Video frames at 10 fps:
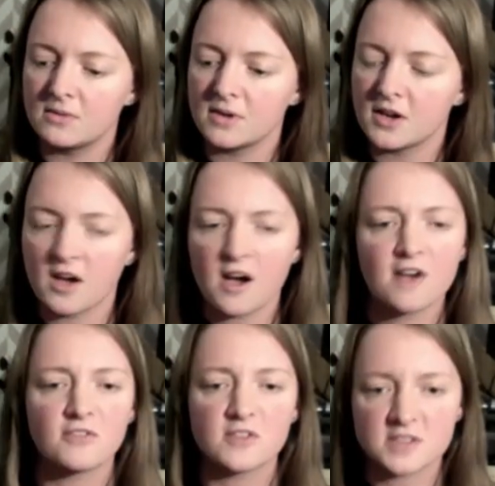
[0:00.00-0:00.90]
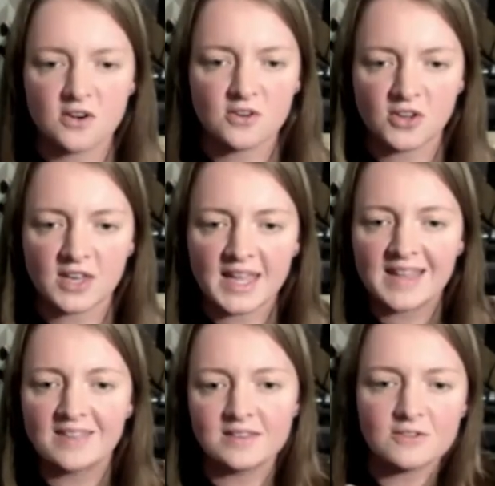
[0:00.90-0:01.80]
kind of half the song. You can
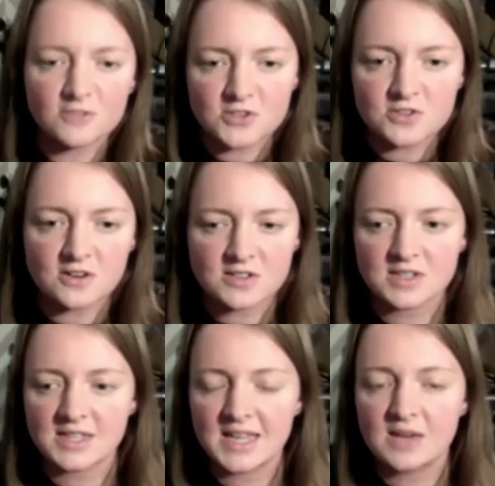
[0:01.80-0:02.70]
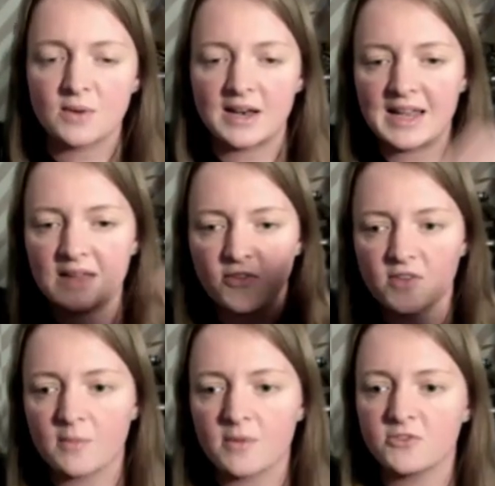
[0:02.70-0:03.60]
hear the different structures, hear where it lifts up,